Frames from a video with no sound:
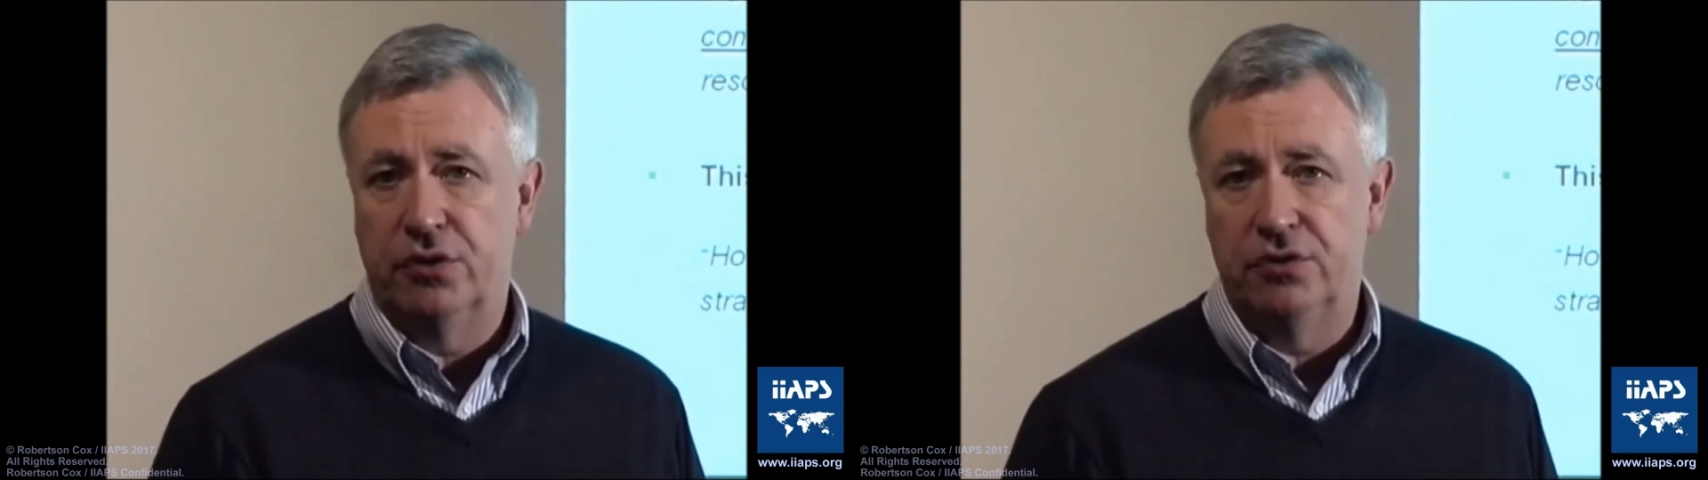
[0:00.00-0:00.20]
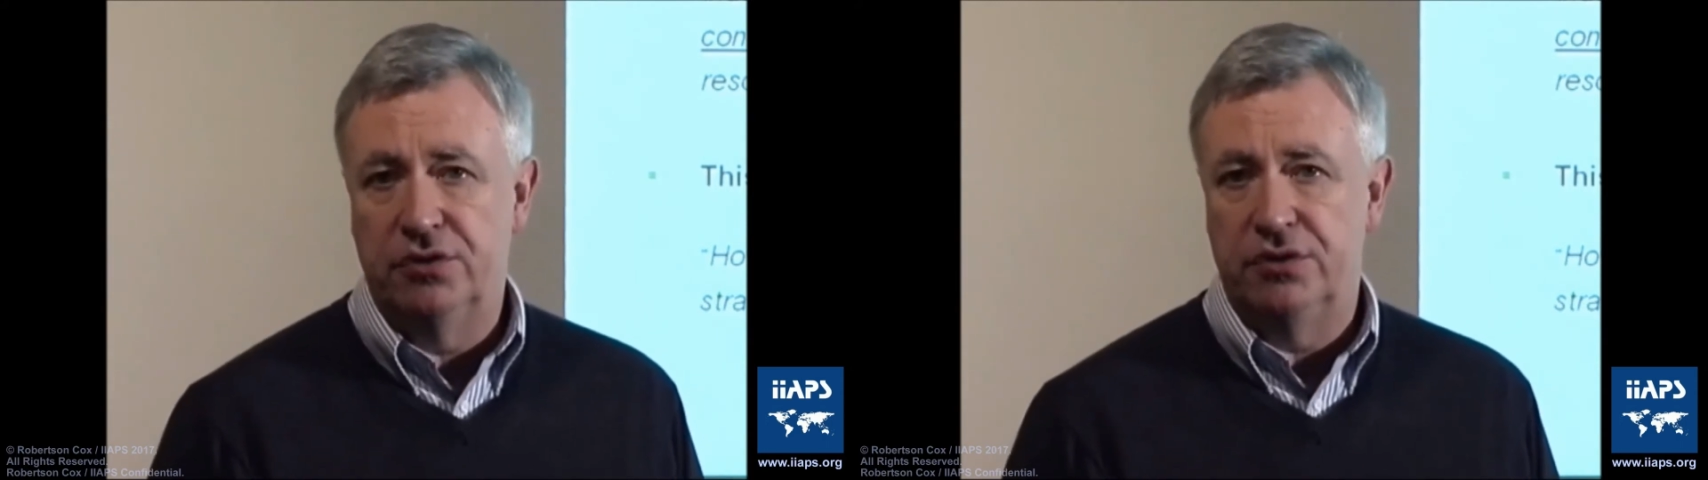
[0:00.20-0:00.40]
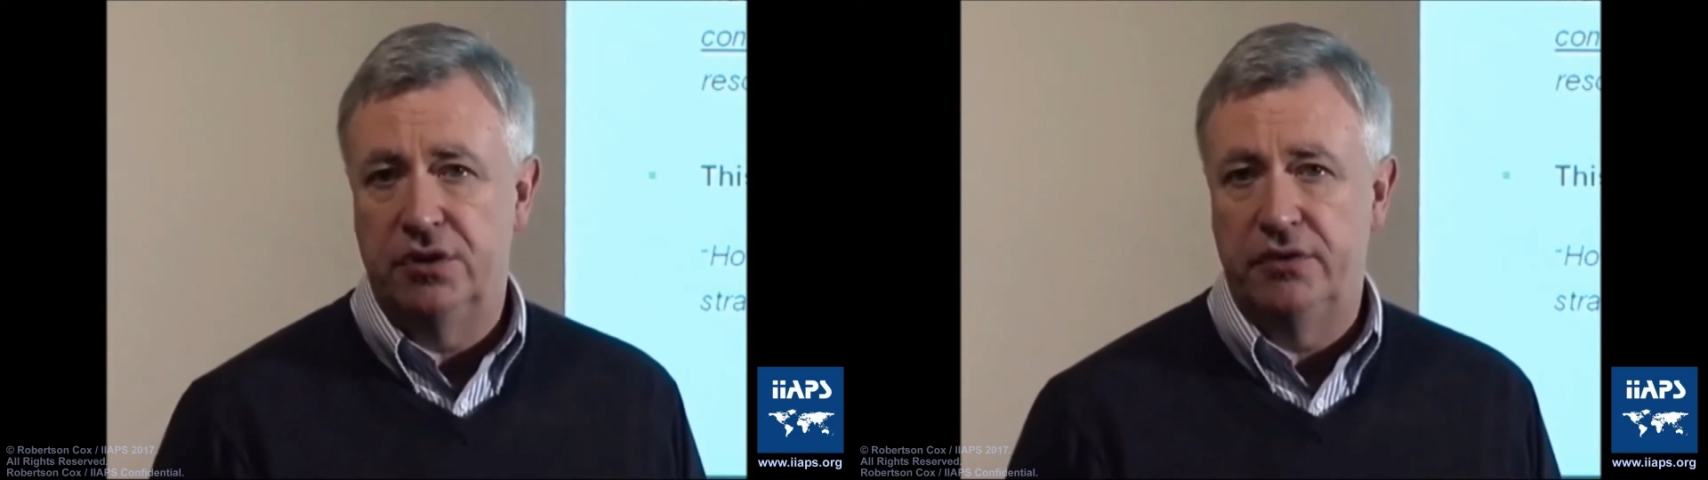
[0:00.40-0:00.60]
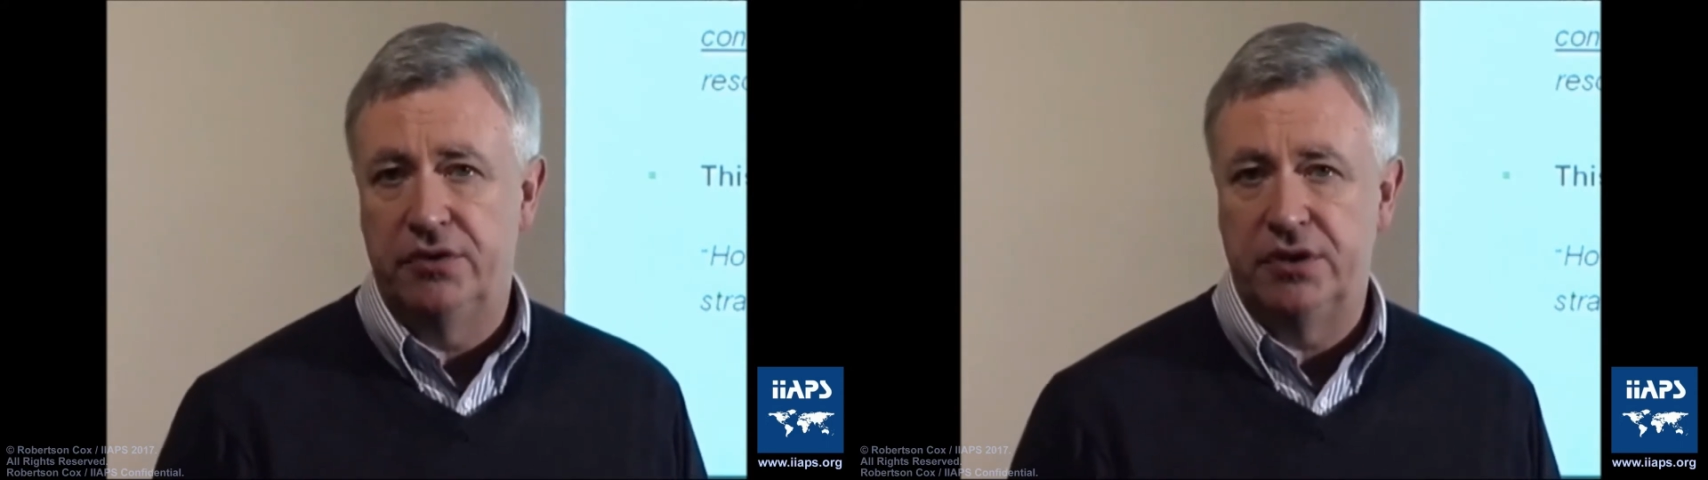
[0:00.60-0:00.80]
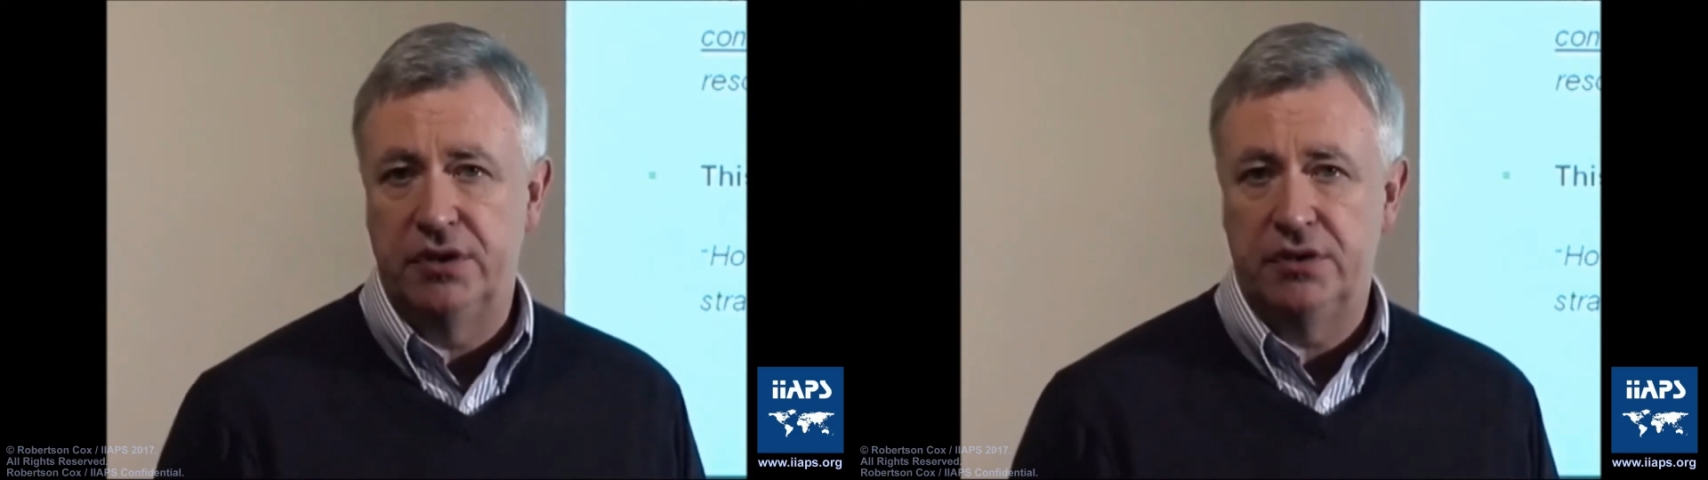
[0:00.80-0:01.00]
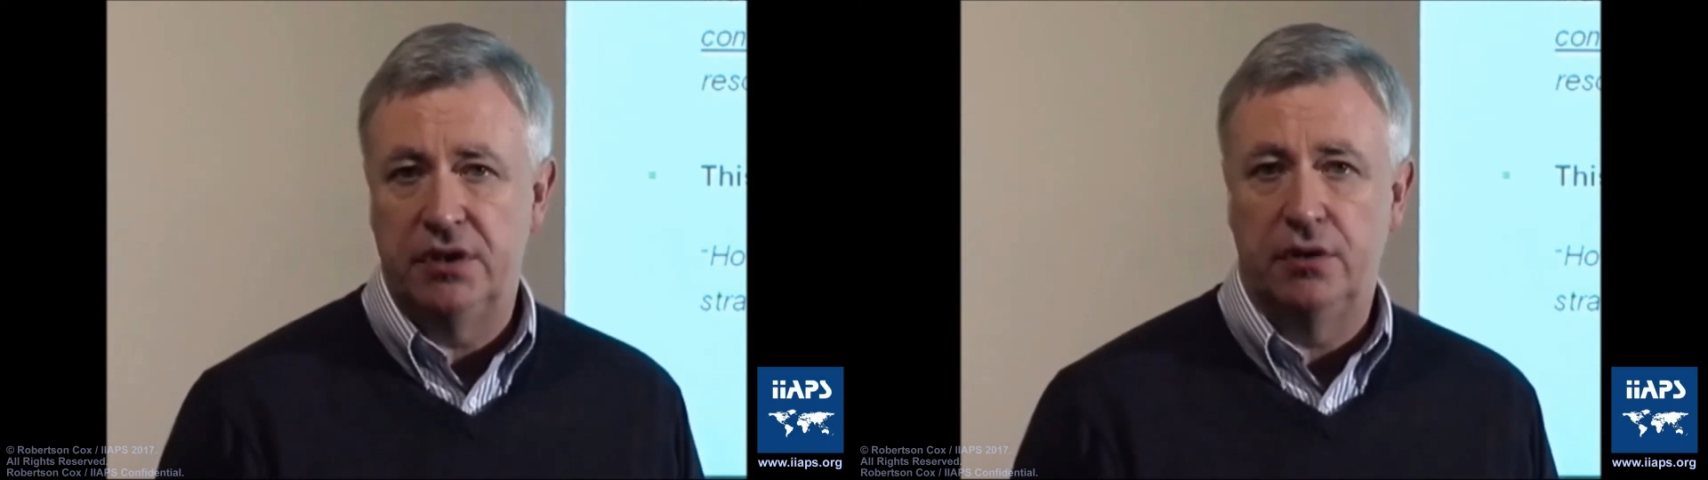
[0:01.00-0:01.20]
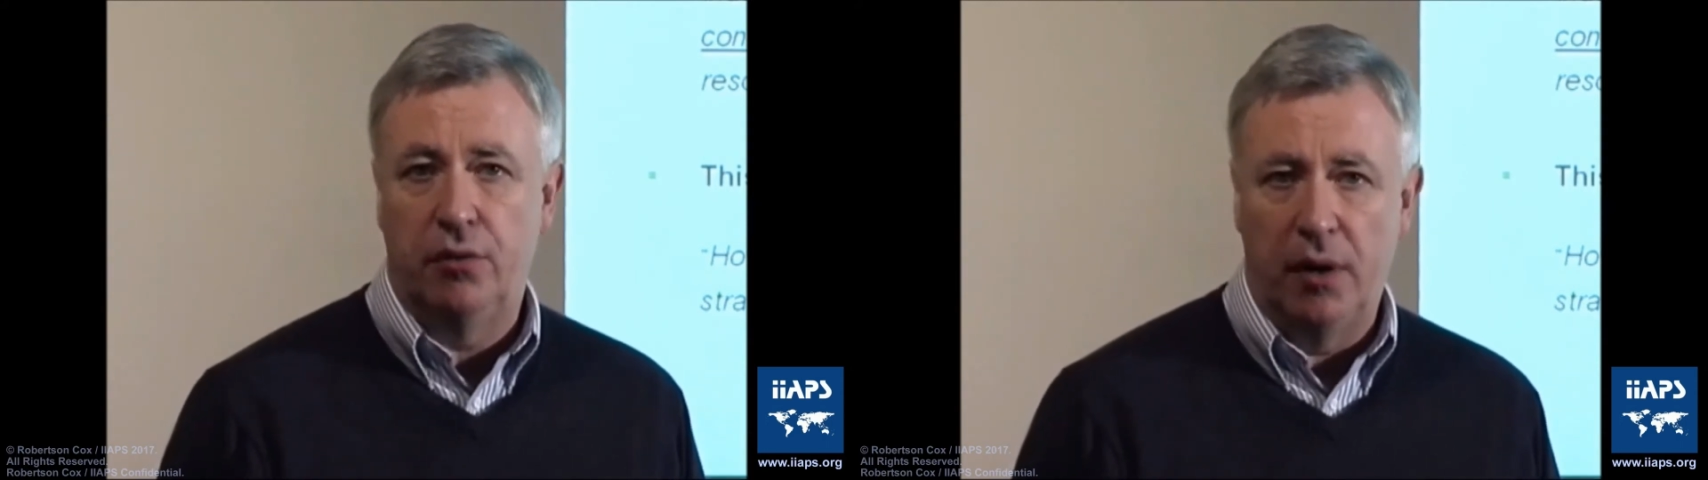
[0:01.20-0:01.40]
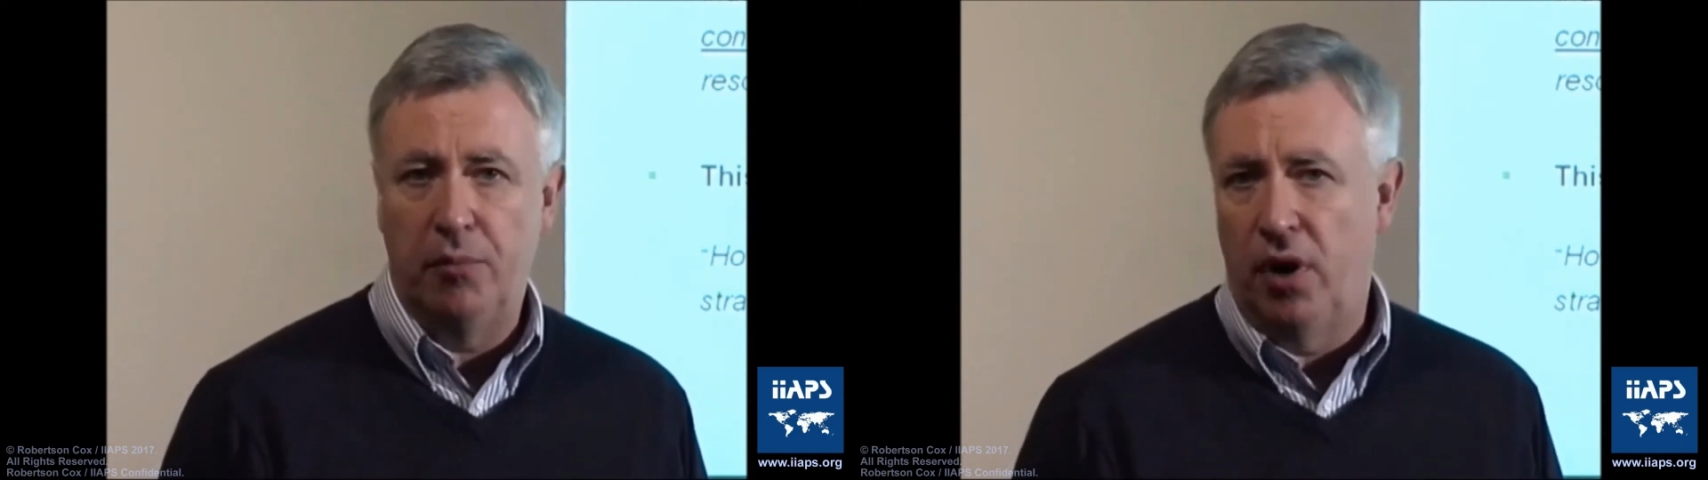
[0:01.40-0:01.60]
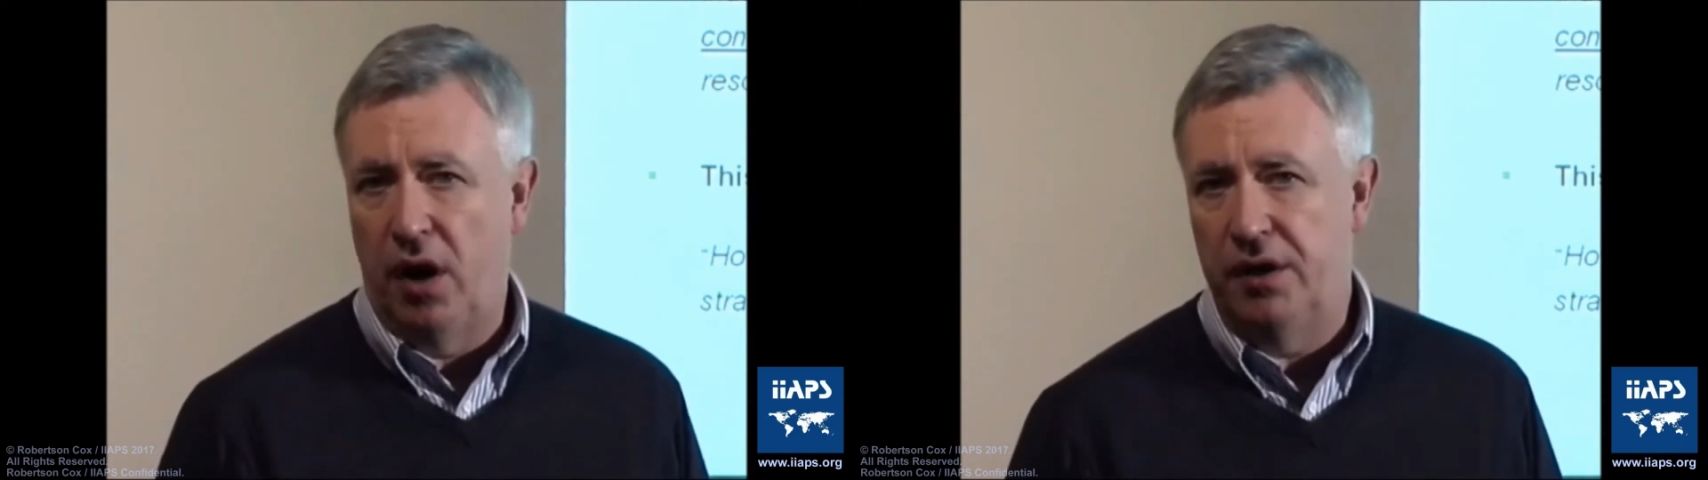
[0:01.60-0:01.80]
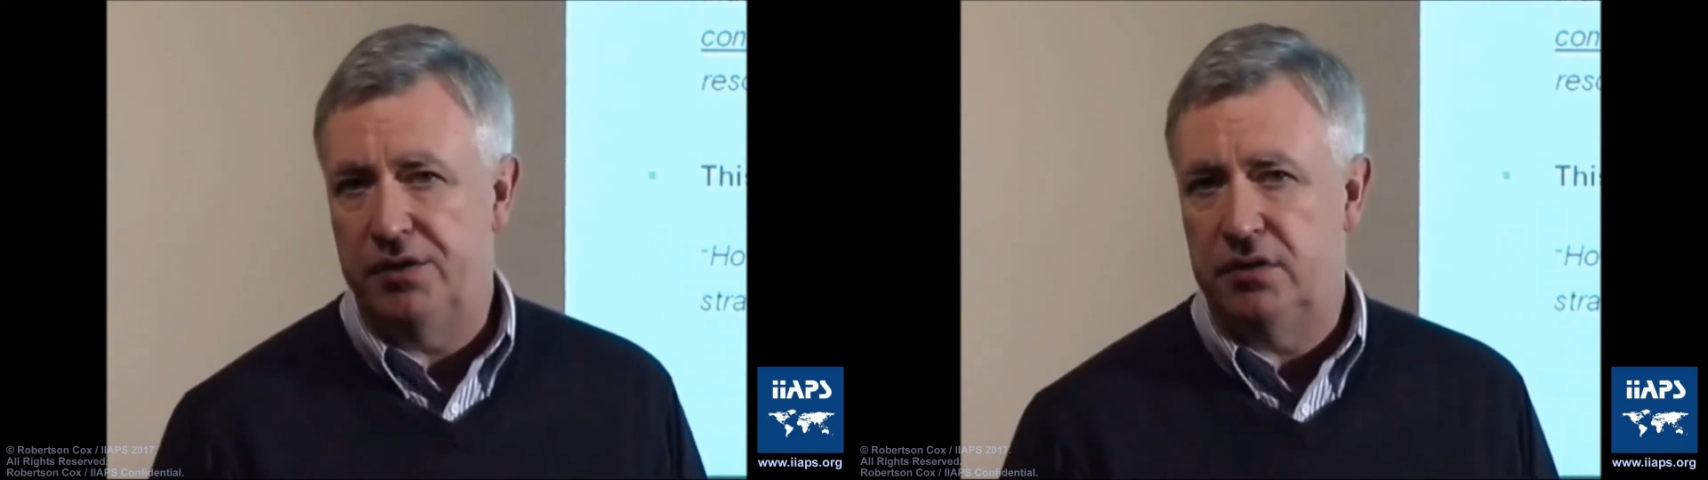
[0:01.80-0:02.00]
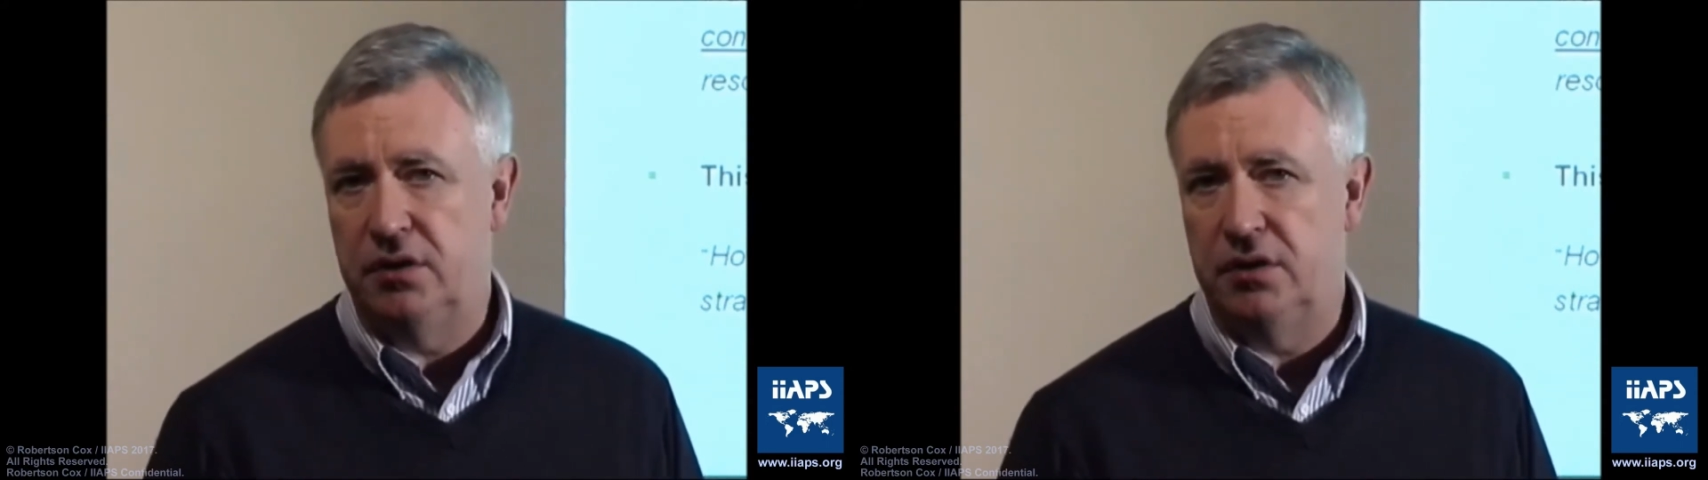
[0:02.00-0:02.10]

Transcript: goods and services at the right price,